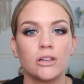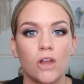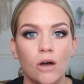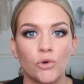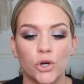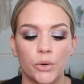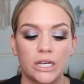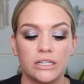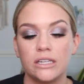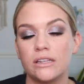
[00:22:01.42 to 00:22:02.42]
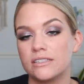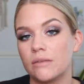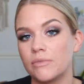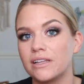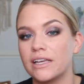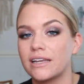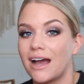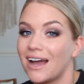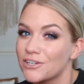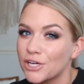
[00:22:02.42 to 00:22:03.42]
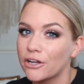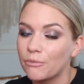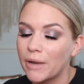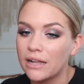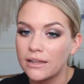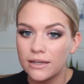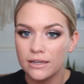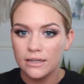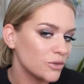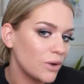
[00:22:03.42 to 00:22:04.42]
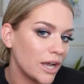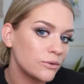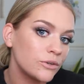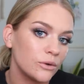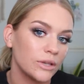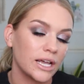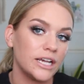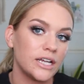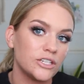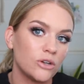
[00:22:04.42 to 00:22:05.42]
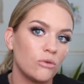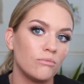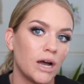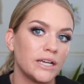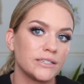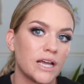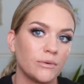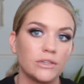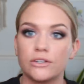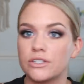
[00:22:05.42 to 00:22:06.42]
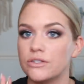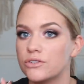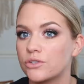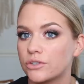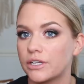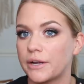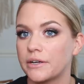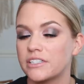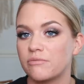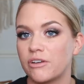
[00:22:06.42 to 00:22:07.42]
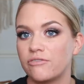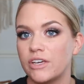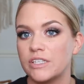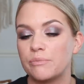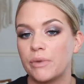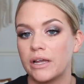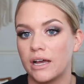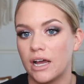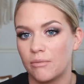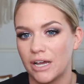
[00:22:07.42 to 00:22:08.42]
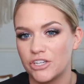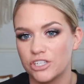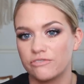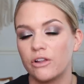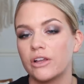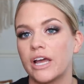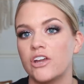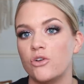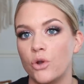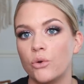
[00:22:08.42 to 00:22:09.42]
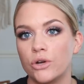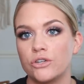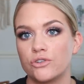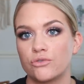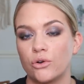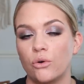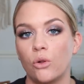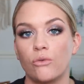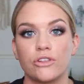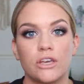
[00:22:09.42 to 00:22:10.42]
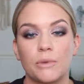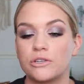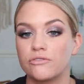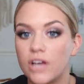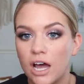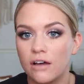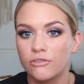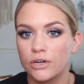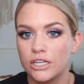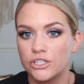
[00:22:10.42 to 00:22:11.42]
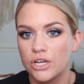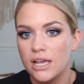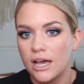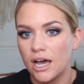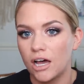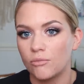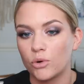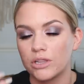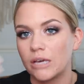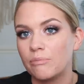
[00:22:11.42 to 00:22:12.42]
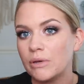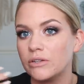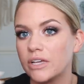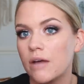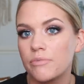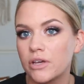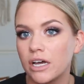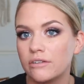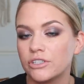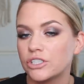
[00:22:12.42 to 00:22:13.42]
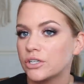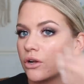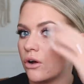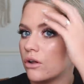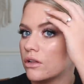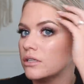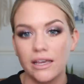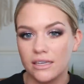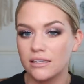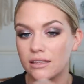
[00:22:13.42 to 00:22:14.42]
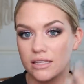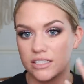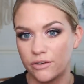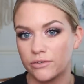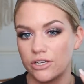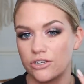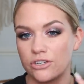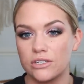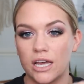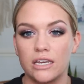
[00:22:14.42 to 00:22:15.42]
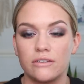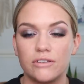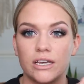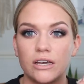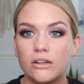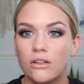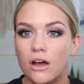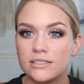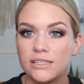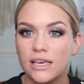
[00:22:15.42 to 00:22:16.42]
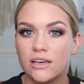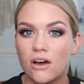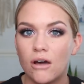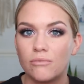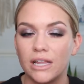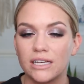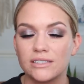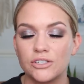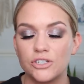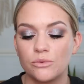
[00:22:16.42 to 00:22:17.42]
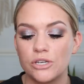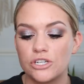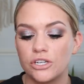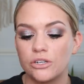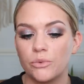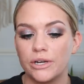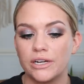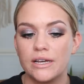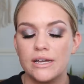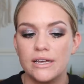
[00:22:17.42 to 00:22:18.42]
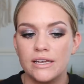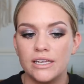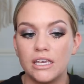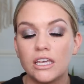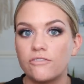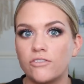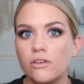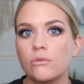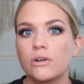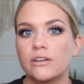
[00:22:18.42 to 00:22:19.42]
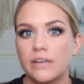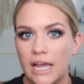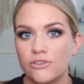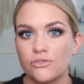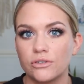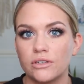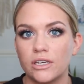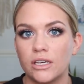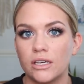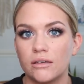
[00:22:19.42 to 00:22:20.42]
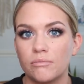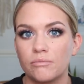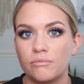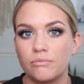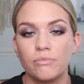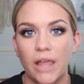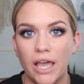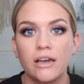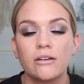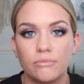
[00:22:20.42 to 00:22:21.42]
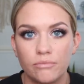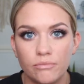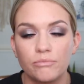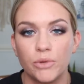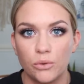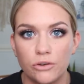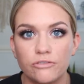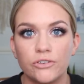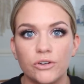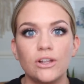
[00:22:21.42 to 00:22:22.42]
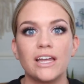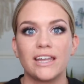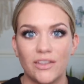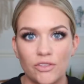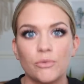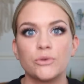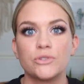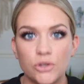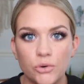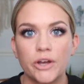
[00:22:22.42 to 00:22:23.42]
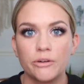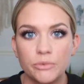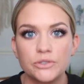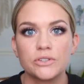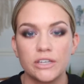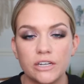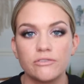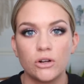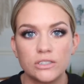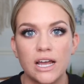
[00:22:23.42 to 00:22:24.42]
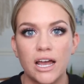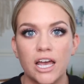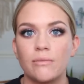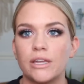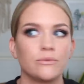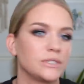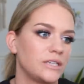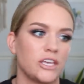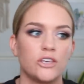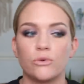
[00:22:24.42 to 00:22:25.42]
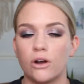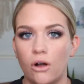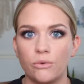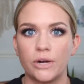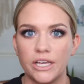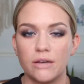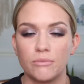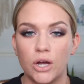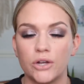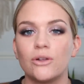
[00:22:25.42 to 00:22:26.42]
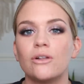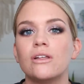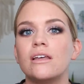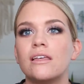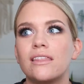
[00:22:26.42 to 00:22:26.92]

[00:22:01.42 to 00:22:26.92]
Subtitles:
a lot more quickly than something like an eyeshadow palette. So I don't know, like I don't mind how it looks in certain areas of my face, but I just felt like I had no control over the amount of coverage or like building up the coverage at all. I think that this foundation is kind of like a Glossier Complex situation, where if you were naturally like beautiful and had the most incredible skin of all time and it was like you were already a model,